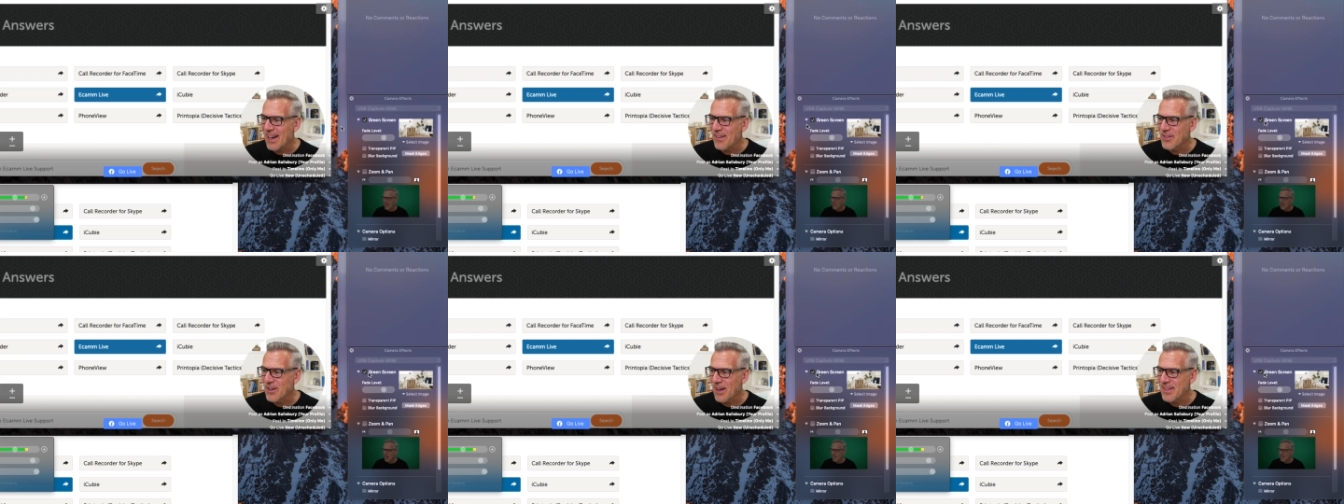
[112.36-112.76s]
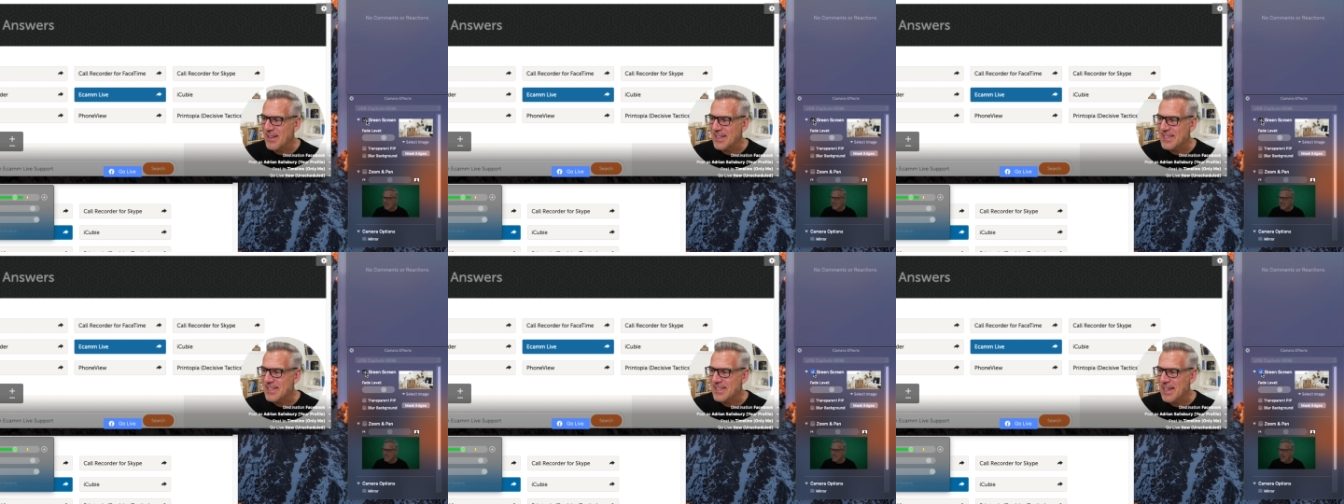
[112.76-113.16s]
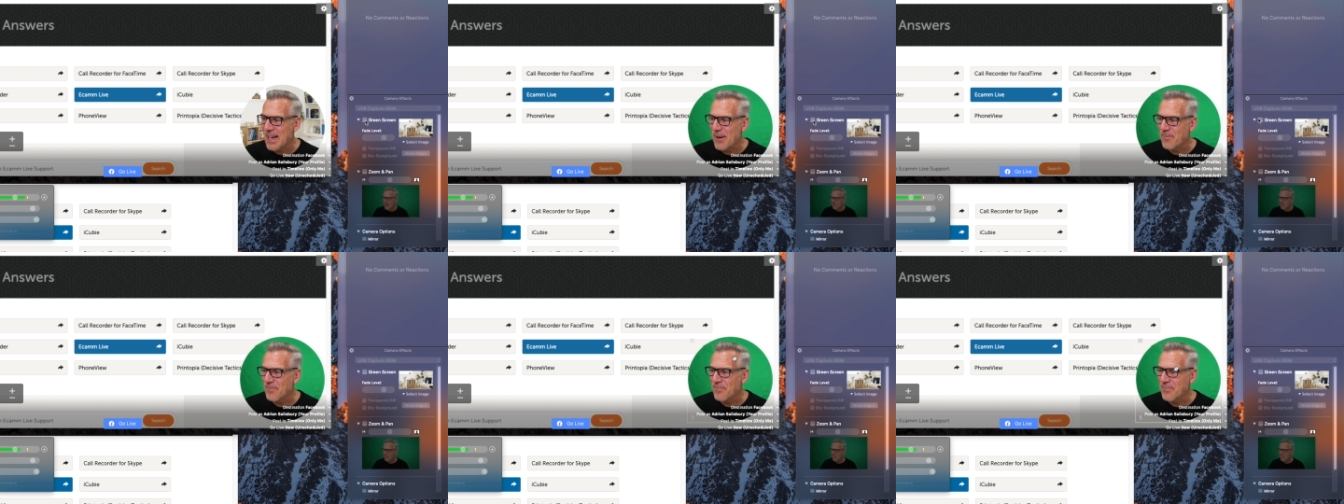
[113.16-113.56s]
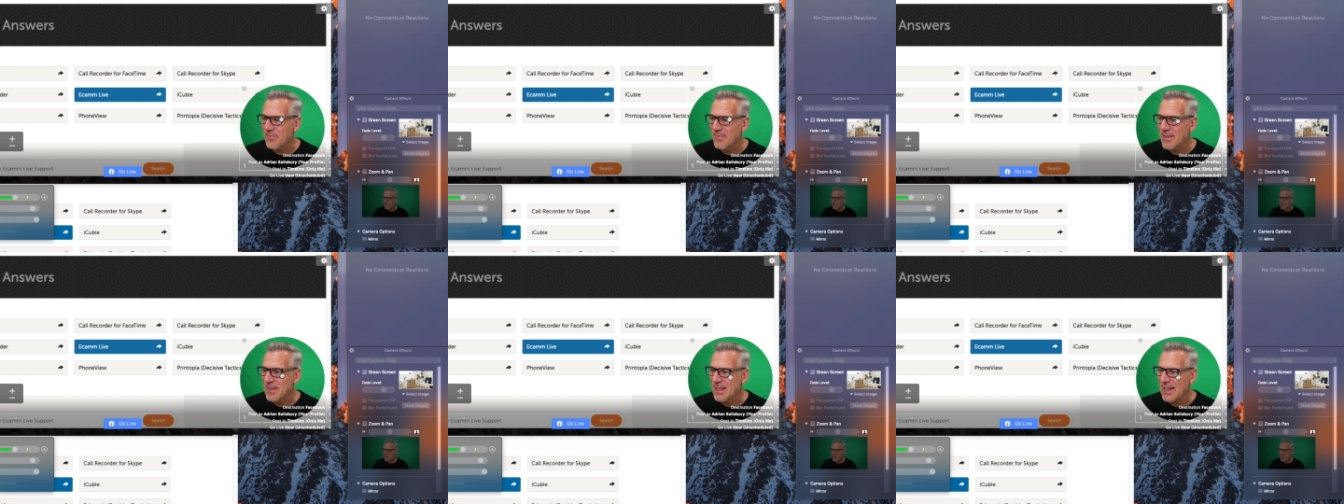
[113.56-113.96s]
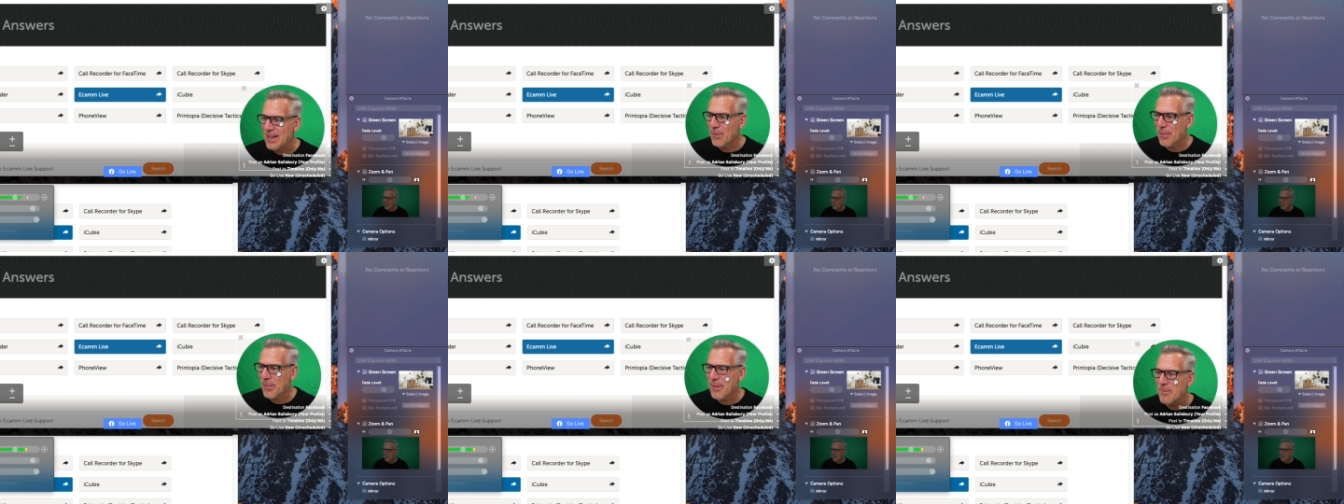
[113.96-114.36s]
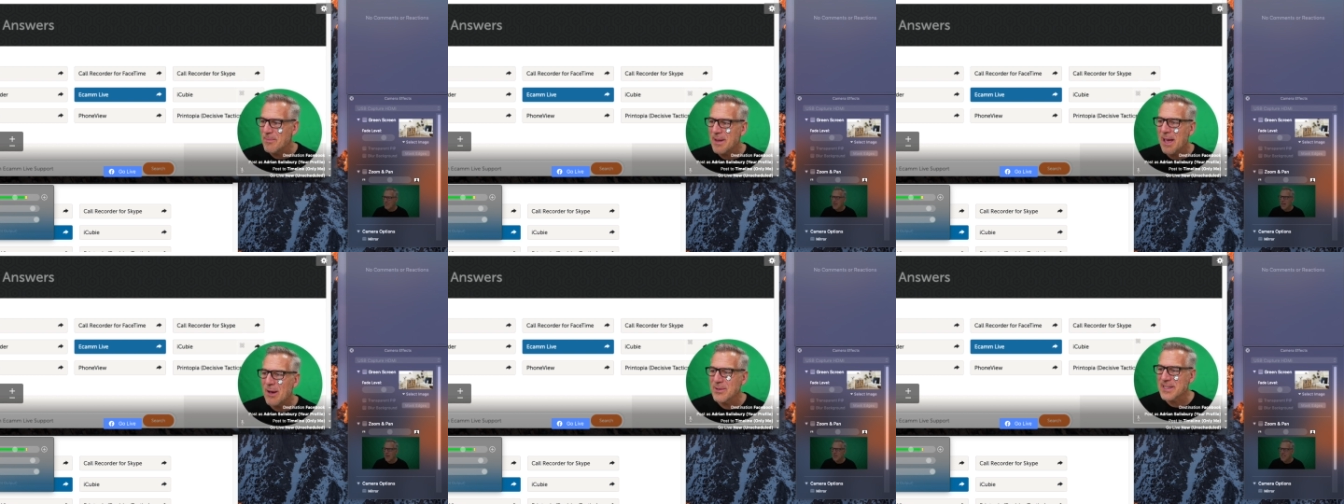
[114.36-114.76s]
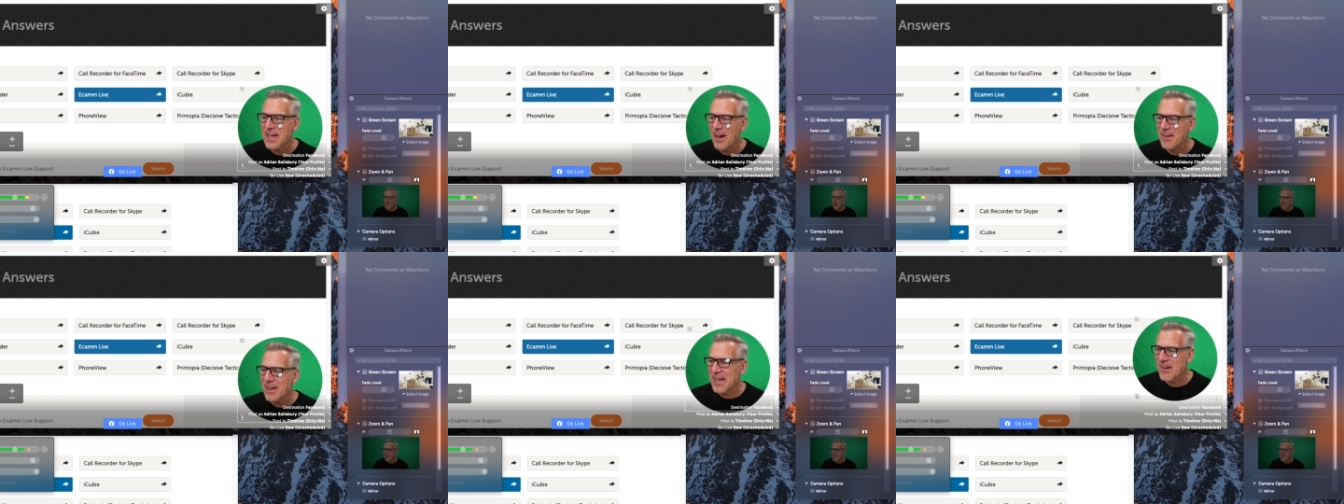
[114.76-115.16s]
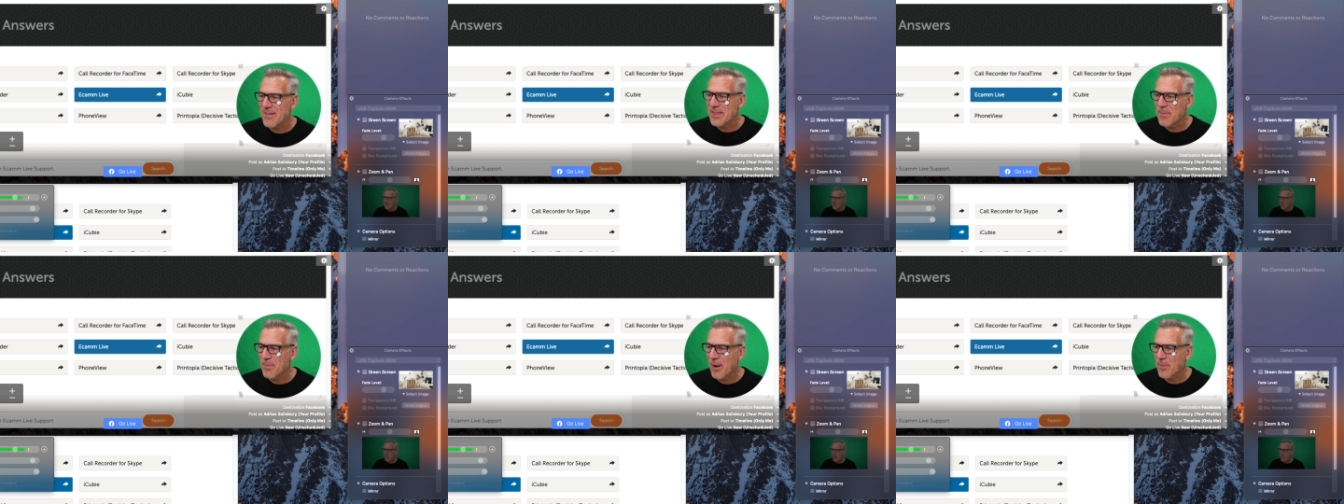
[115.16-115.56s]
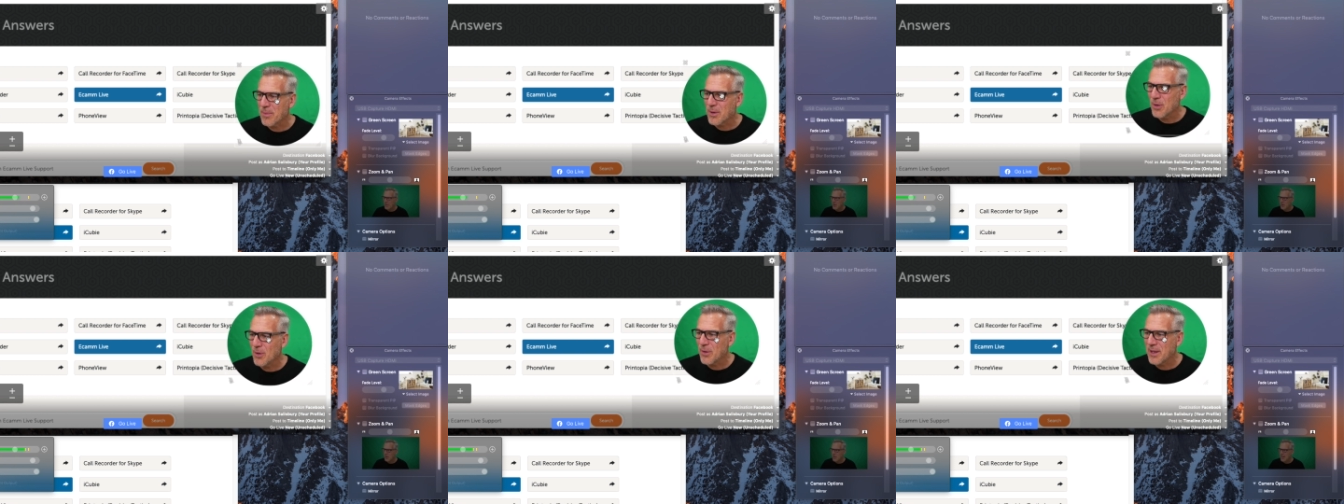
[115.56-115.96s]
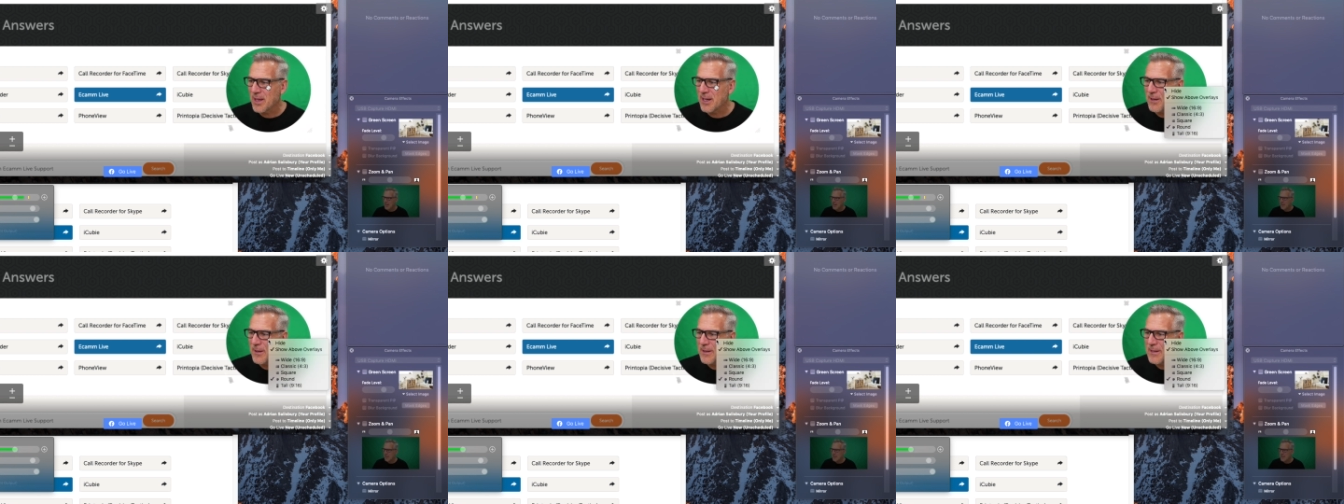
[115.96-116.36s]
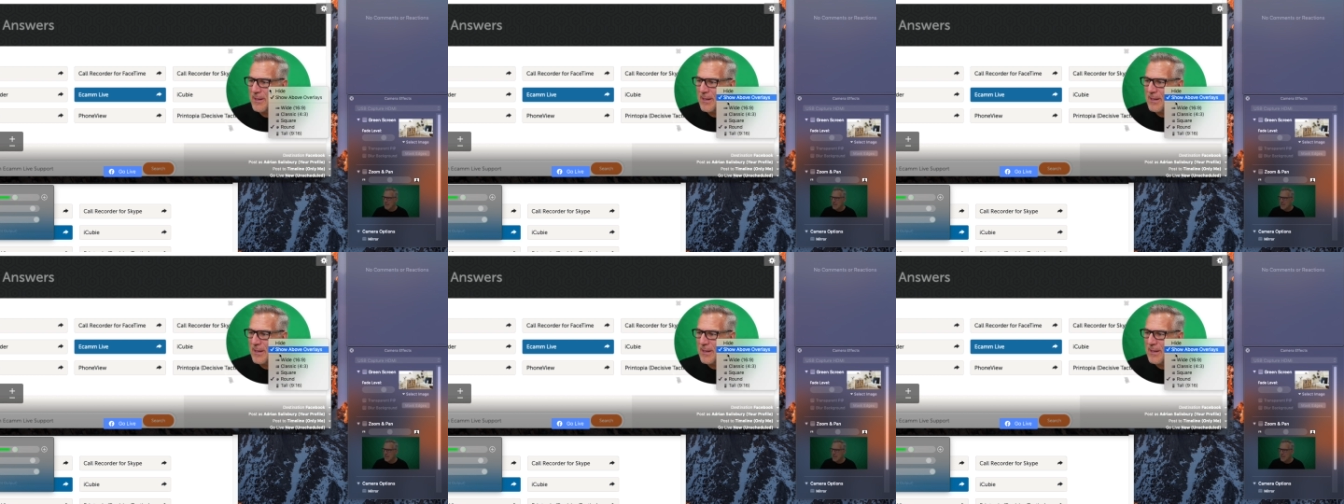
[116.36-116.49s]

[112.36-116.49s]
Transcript: I've got this um, little thumbnail down here in the bottom corner.